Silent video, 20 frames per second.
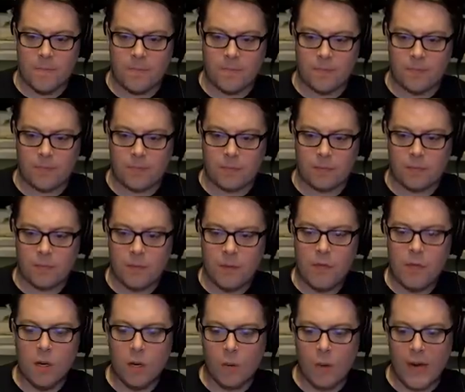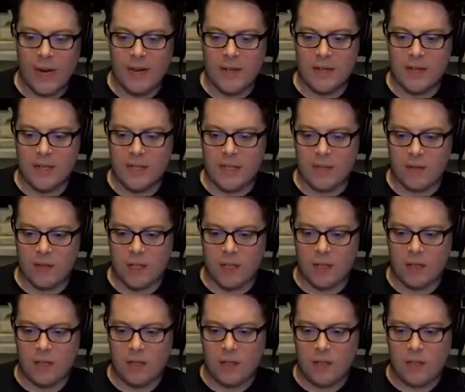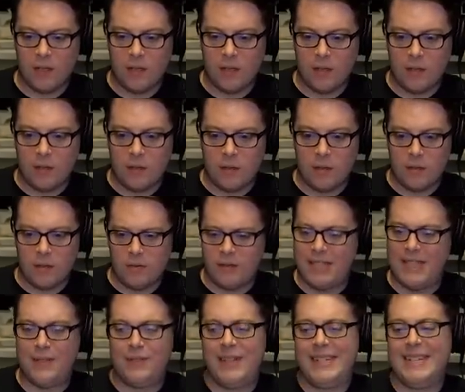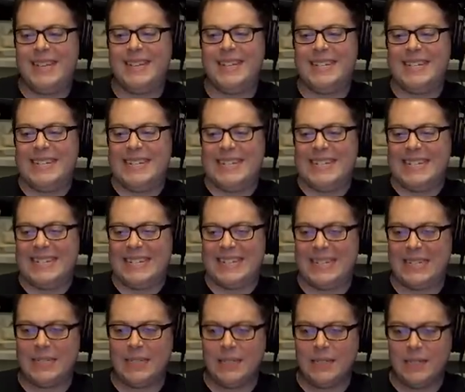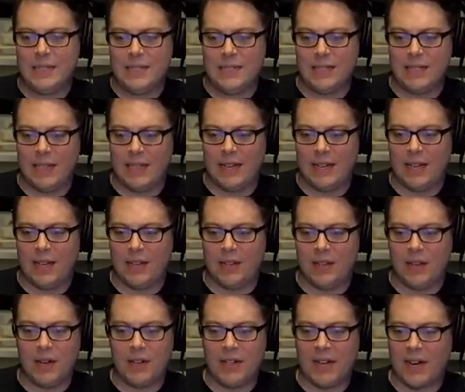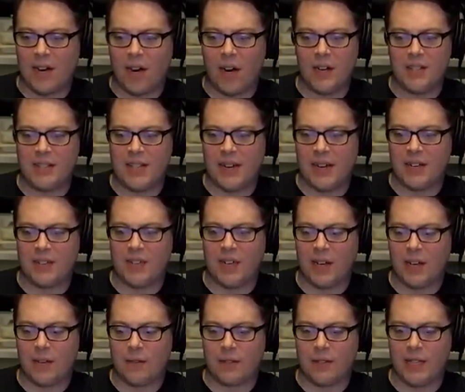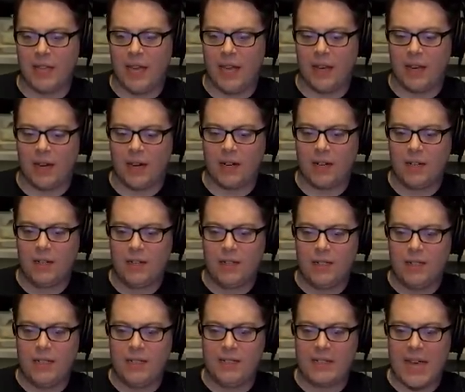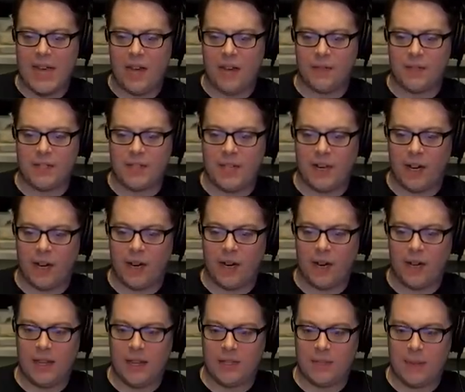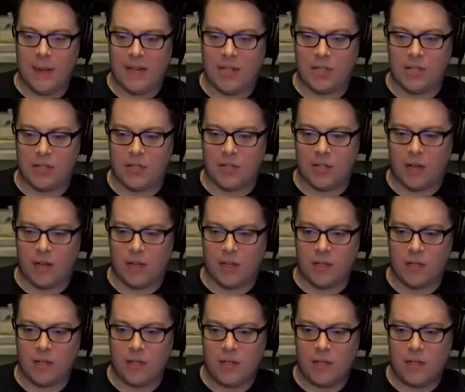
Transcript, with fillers: can toss that wrestling right, right out the window. It's about DVD, DDT. Uh, Undertaker already signaling for the end here. He's had enough of Stinger, oh, wow. and this match That's just started.